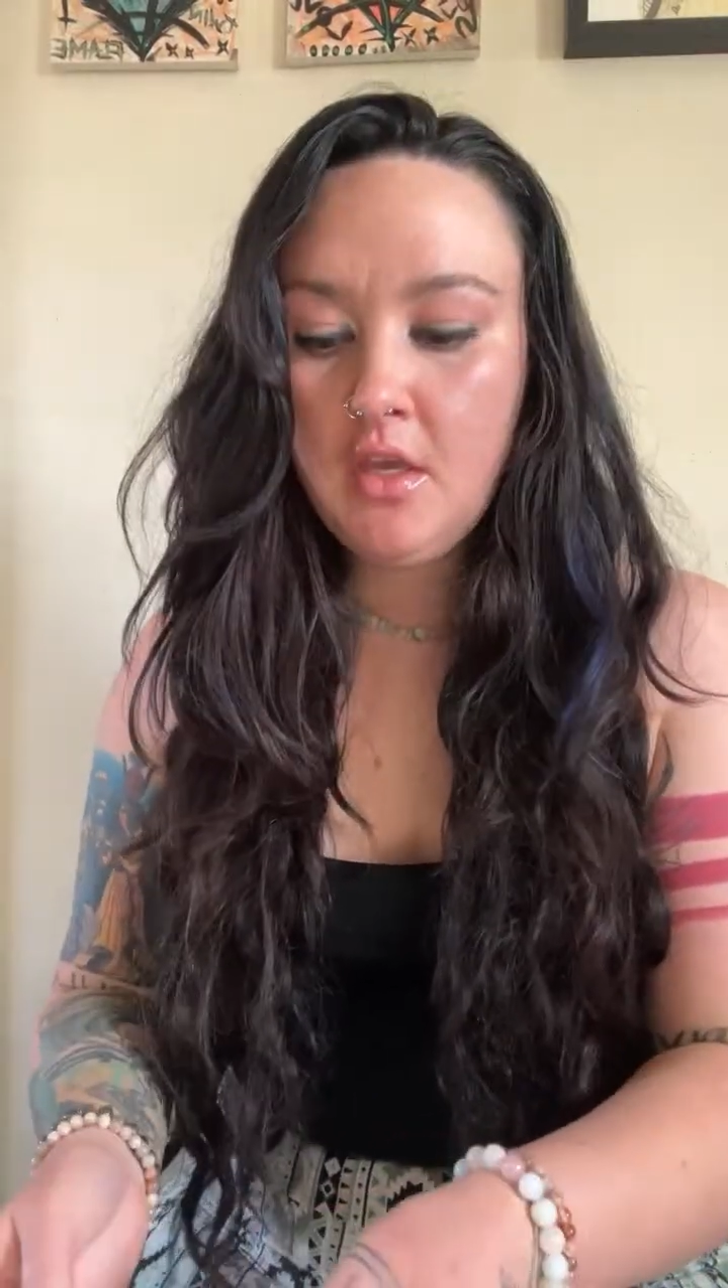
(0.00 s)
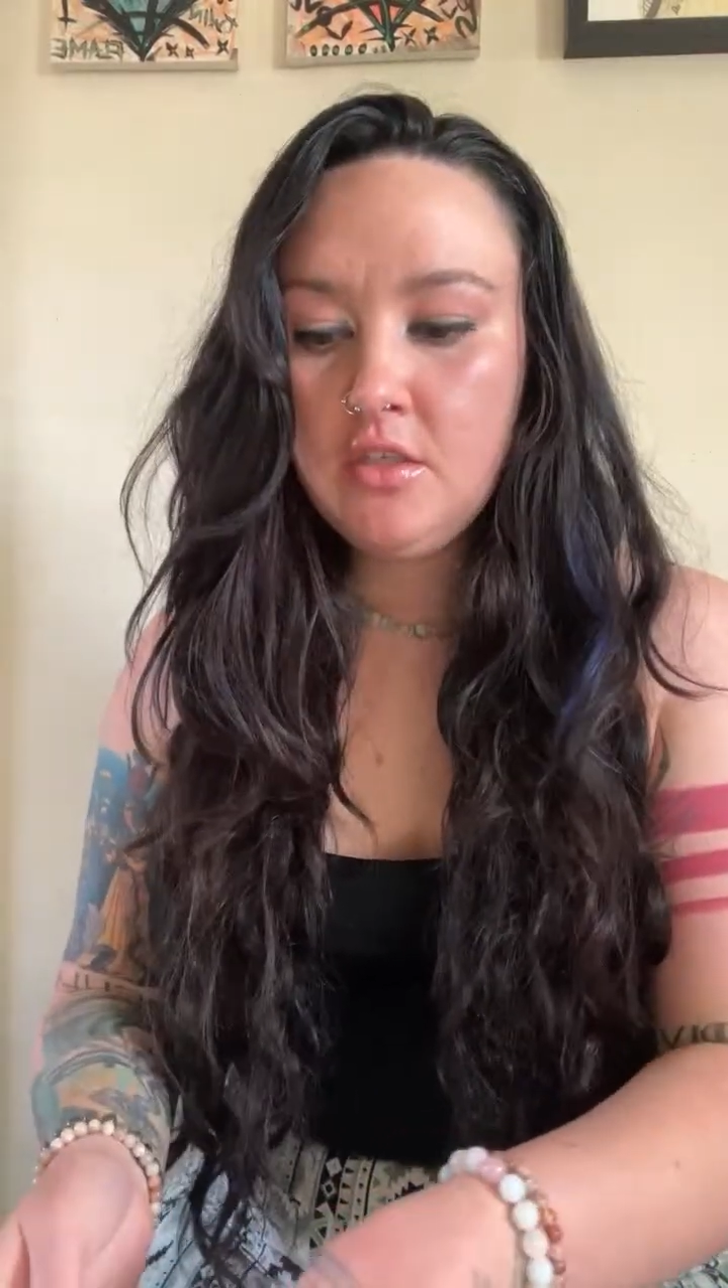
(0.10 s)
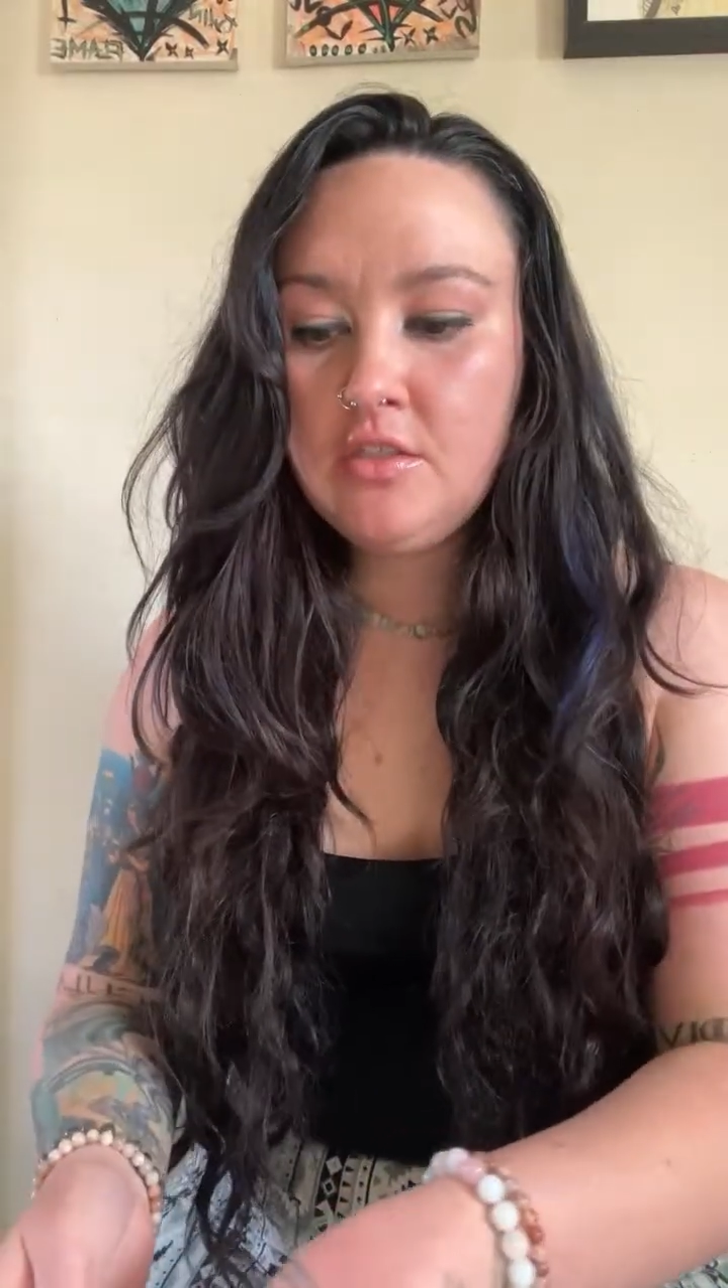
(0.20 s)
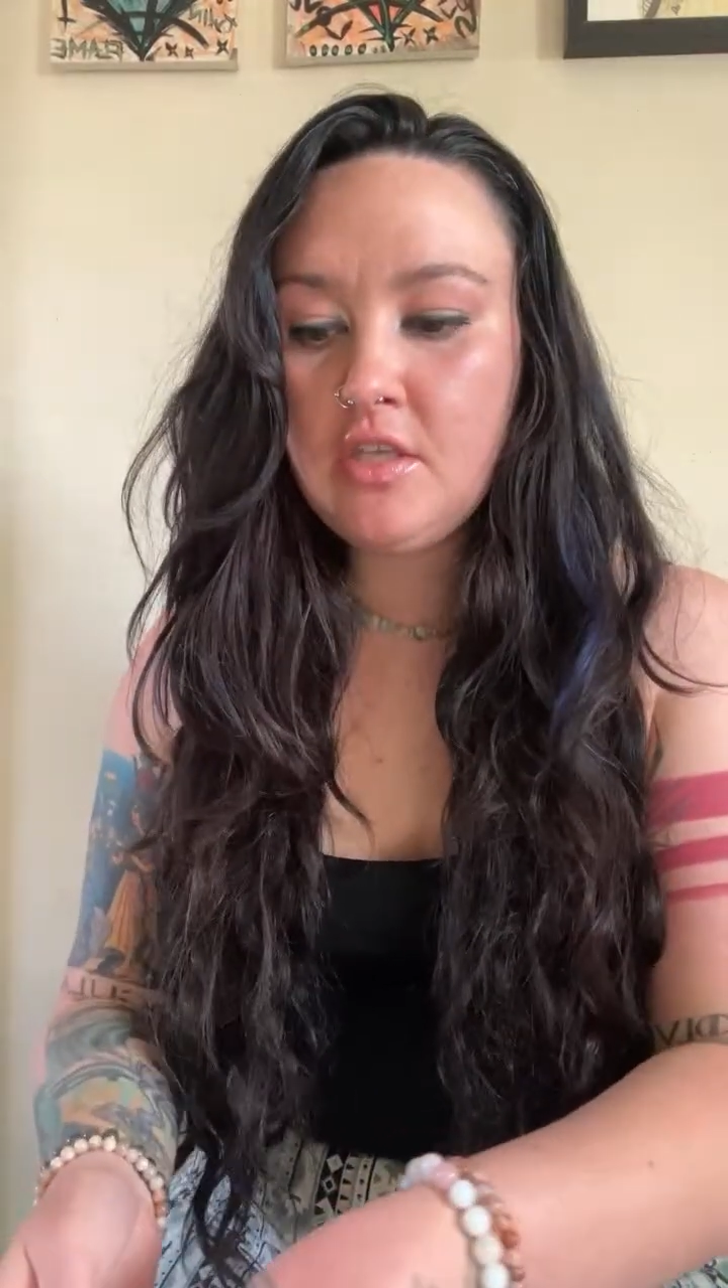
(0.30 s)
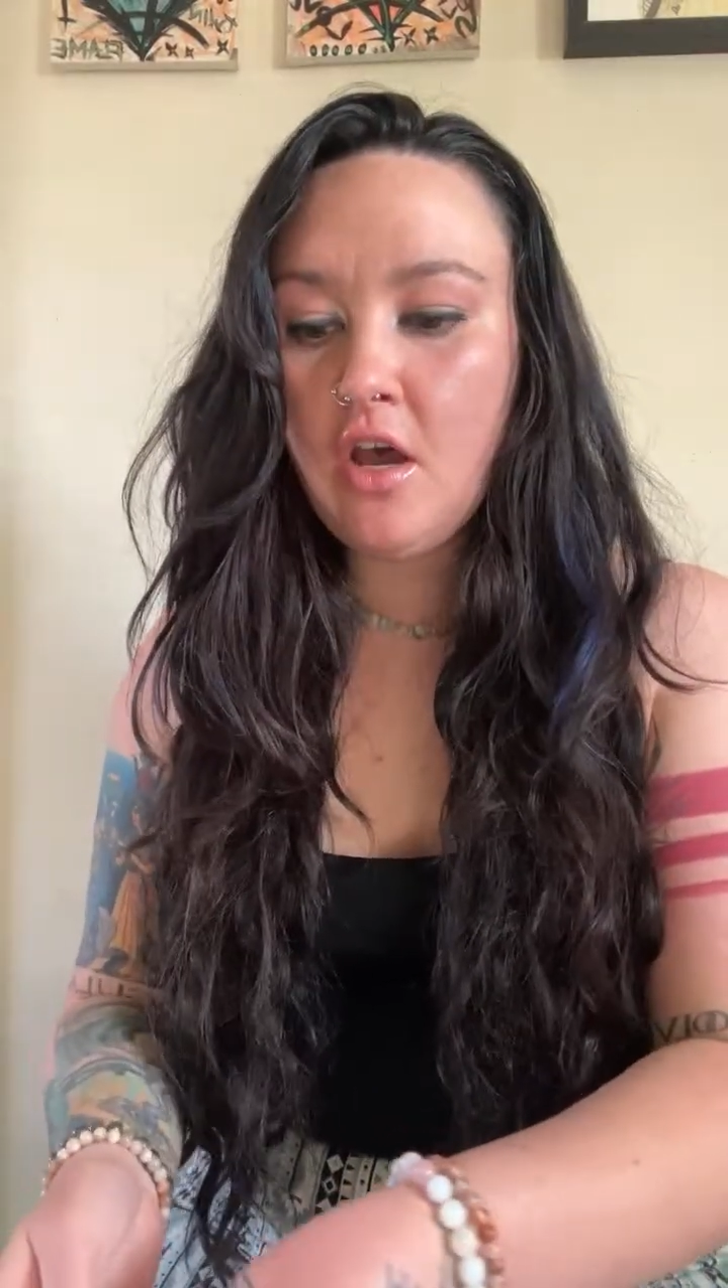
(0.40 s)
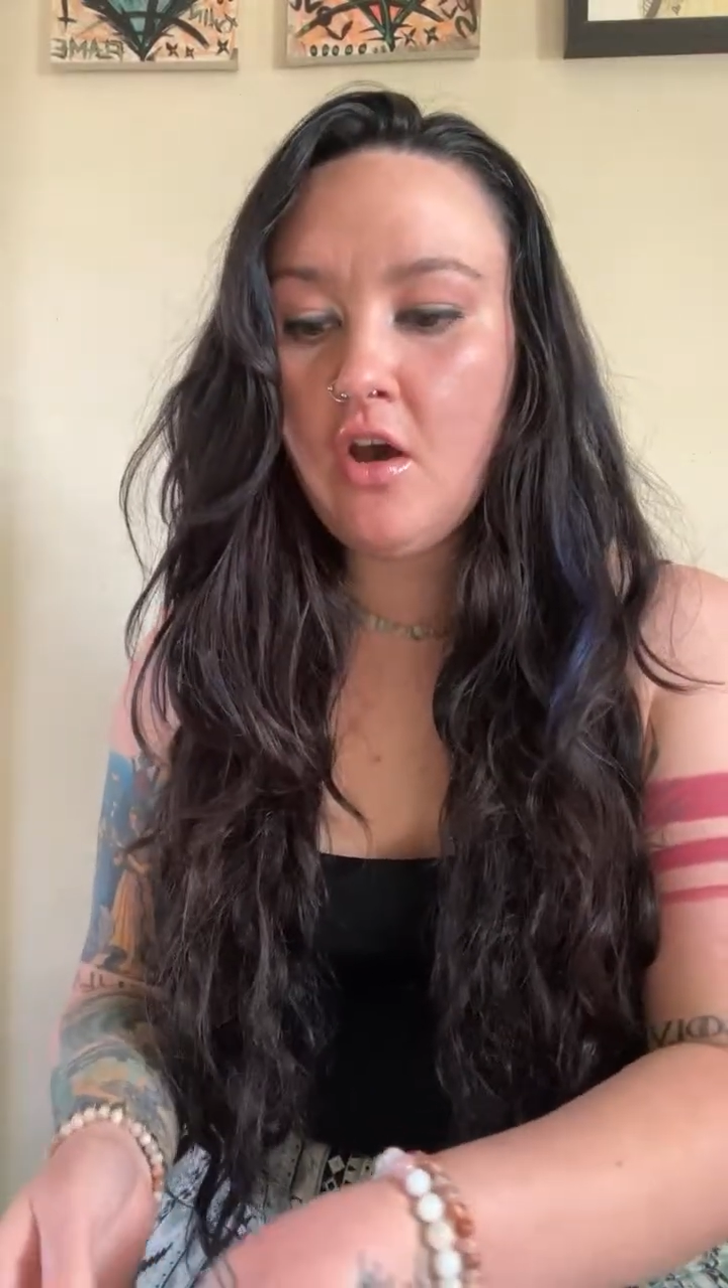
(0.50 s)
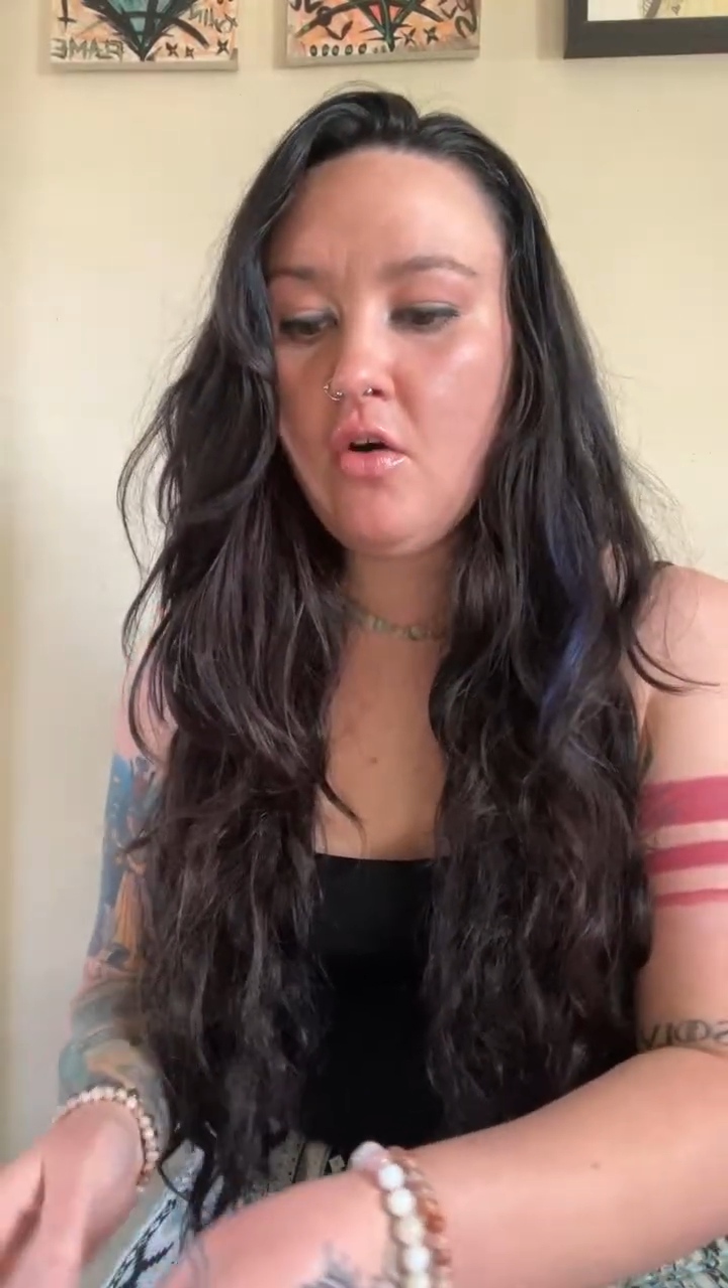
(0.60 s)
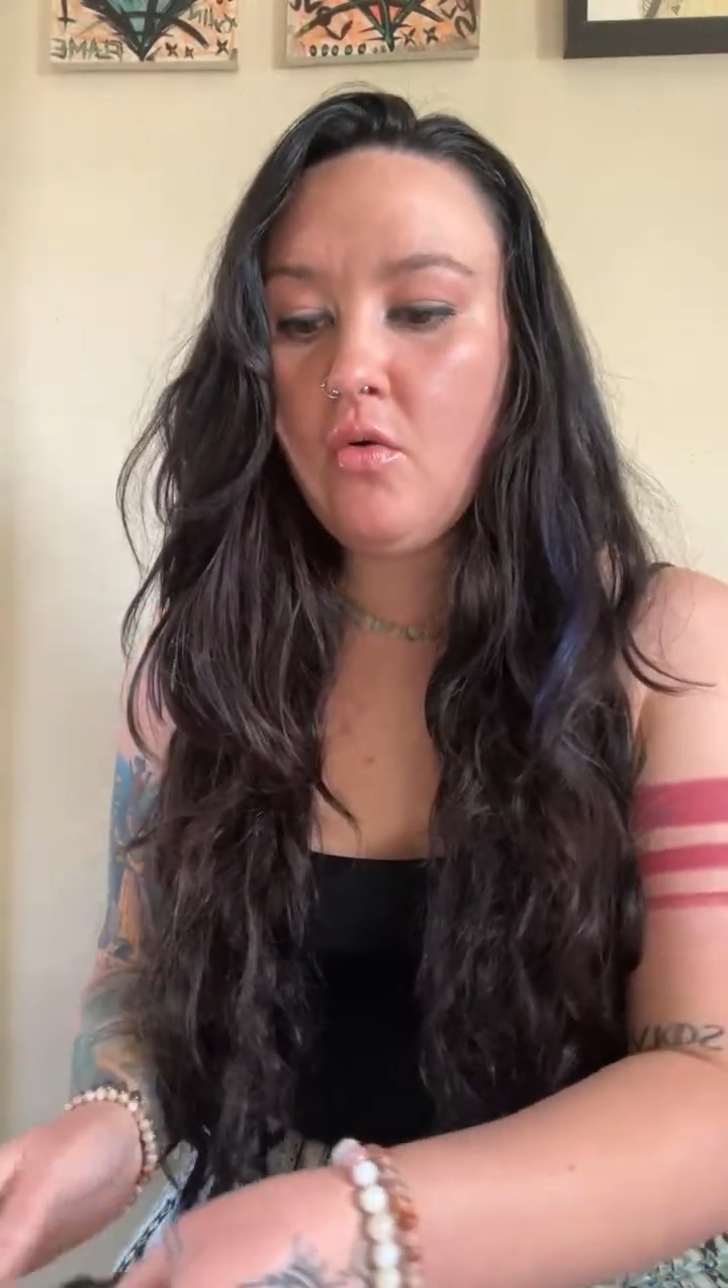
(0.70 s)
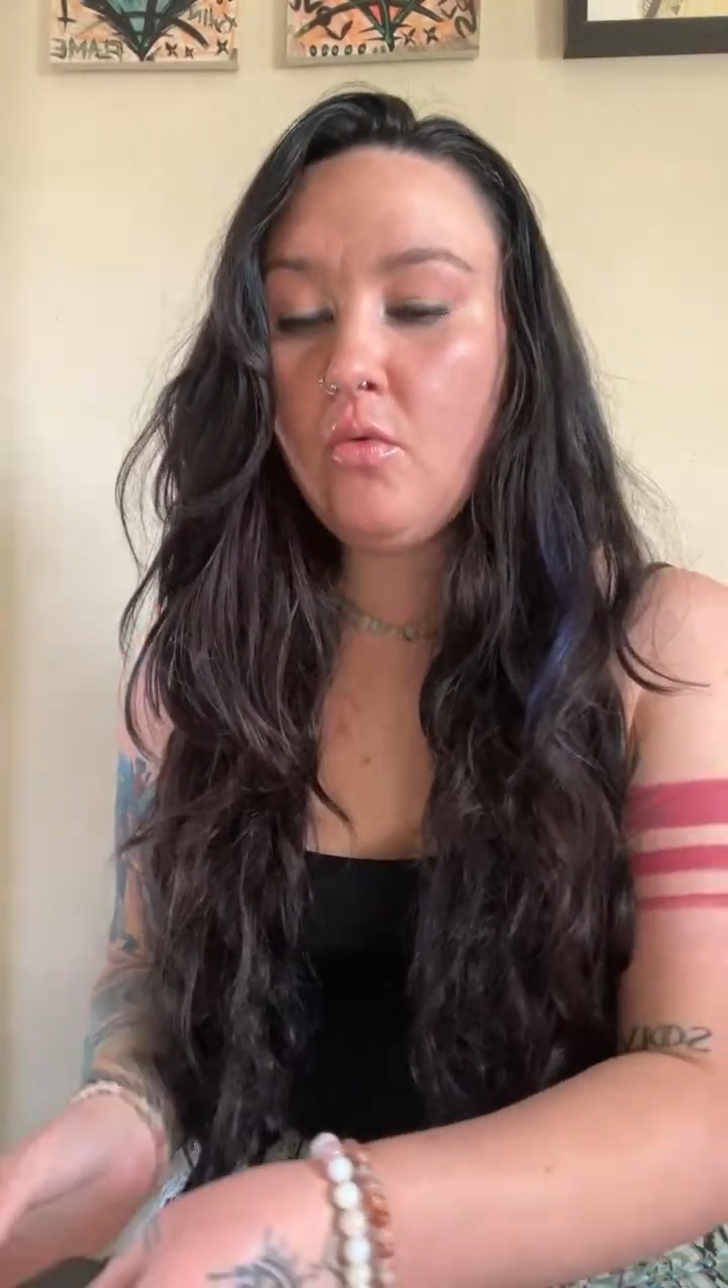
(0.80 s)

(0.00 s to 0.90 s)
So